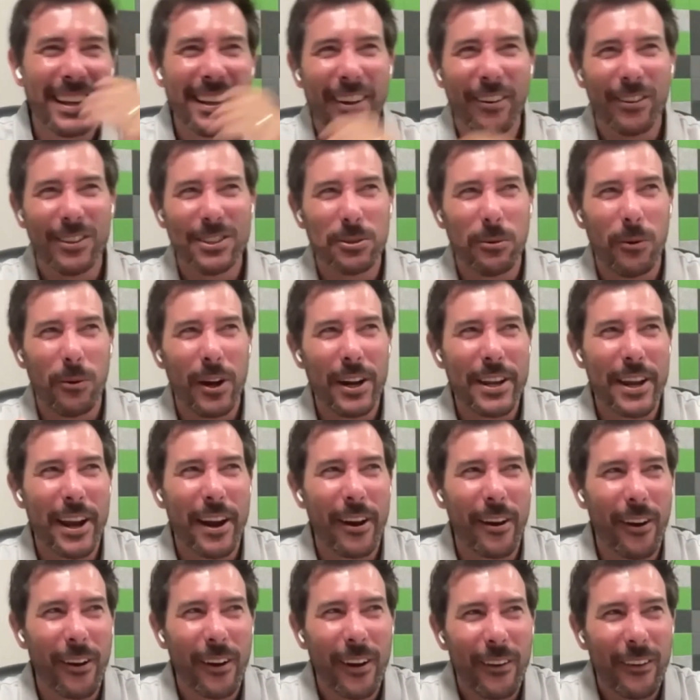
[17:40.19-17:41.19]
There was one
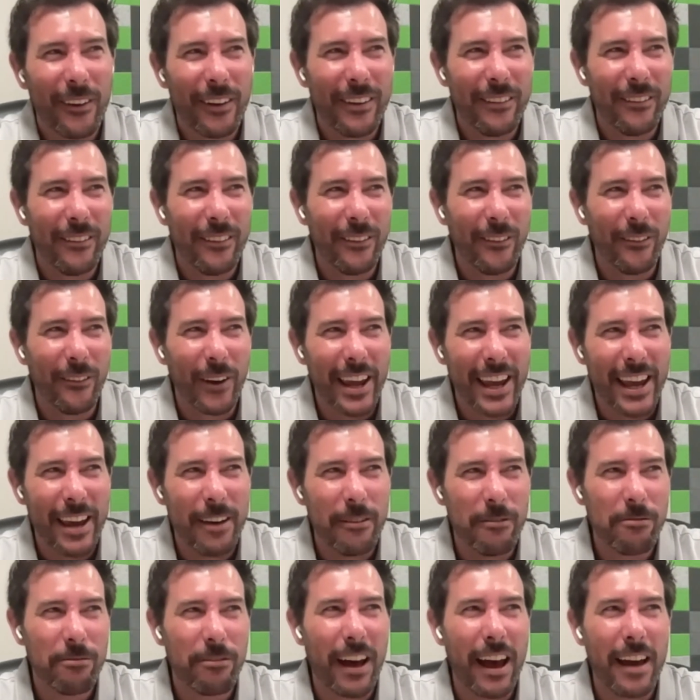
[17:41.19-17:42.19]
year we
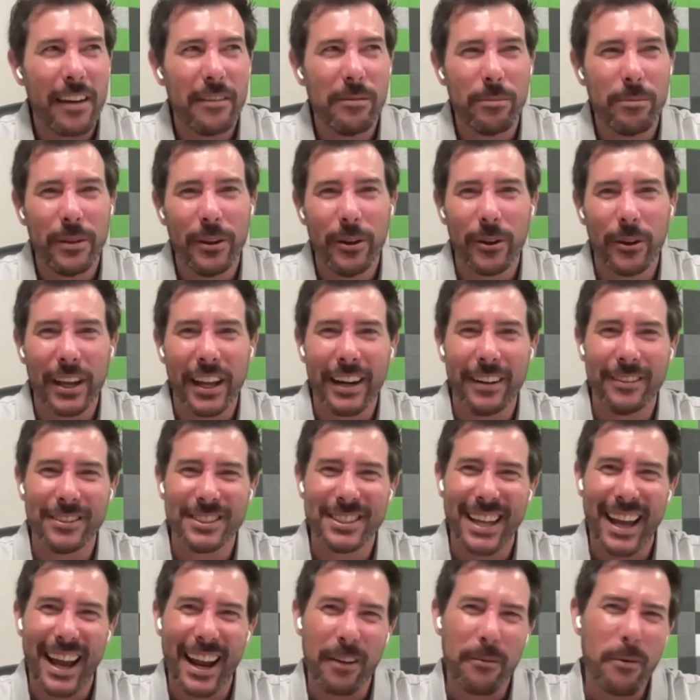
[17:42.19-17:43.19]
hit five million. It
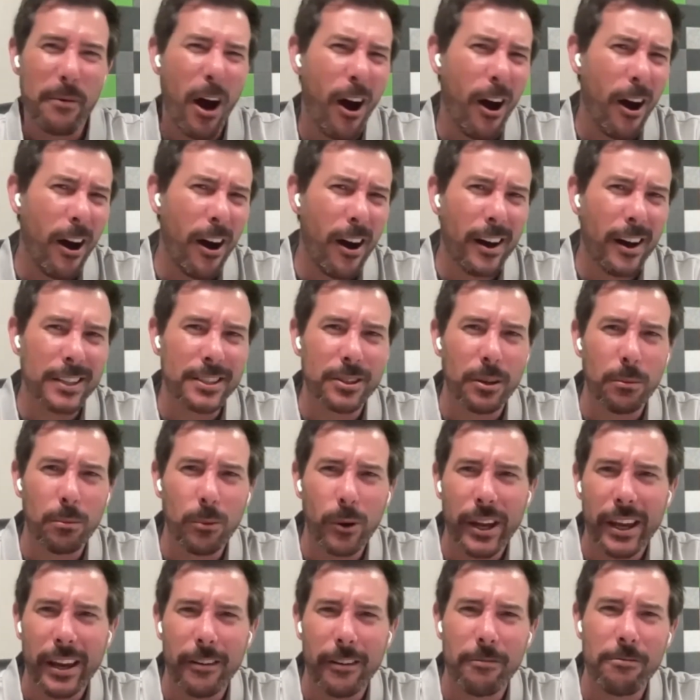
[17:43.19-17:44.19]
was like, awesome.
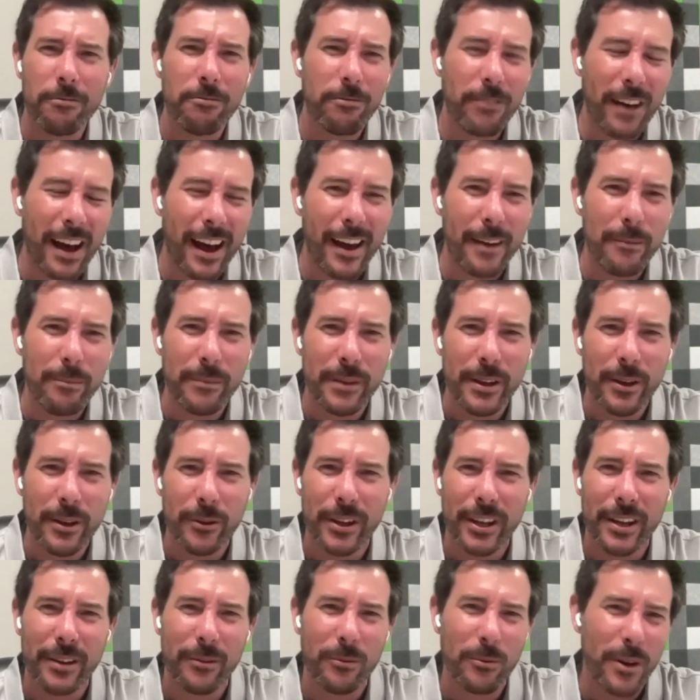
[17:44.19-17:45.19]
We hit five
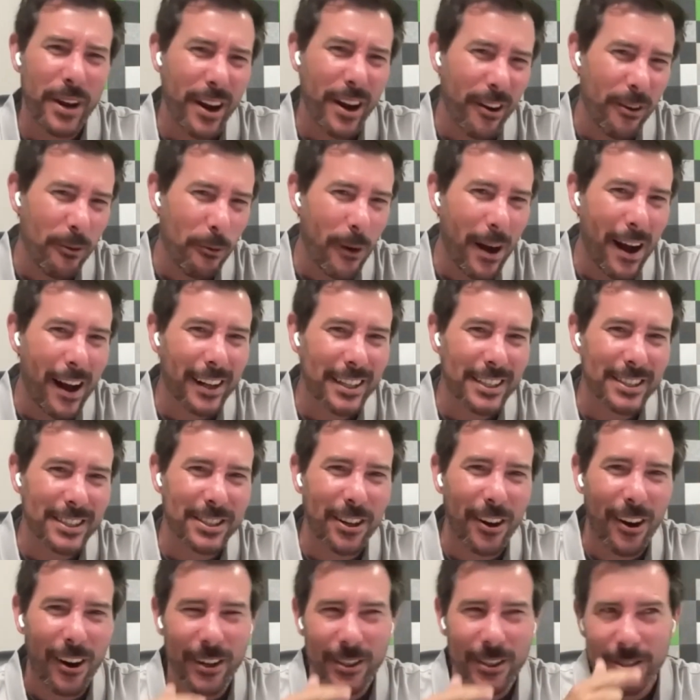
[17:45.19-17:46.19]
million. We are rock
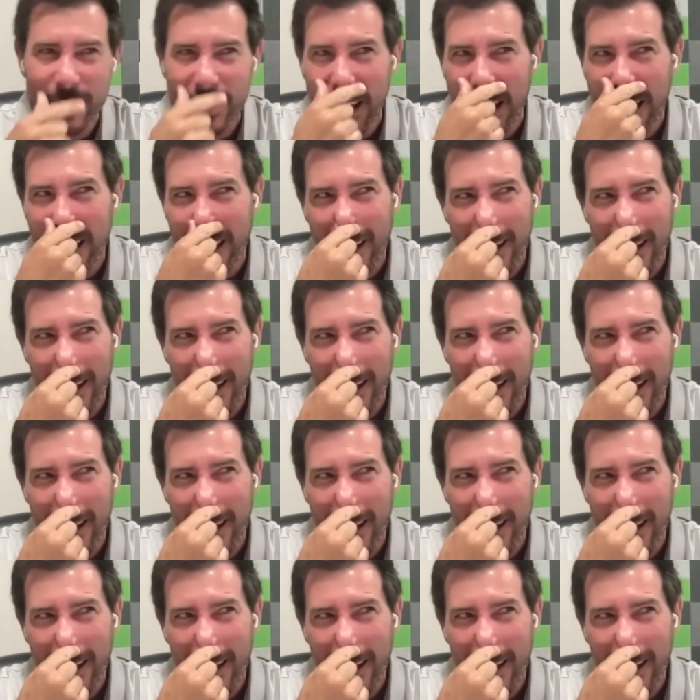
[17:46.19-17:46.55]
stars.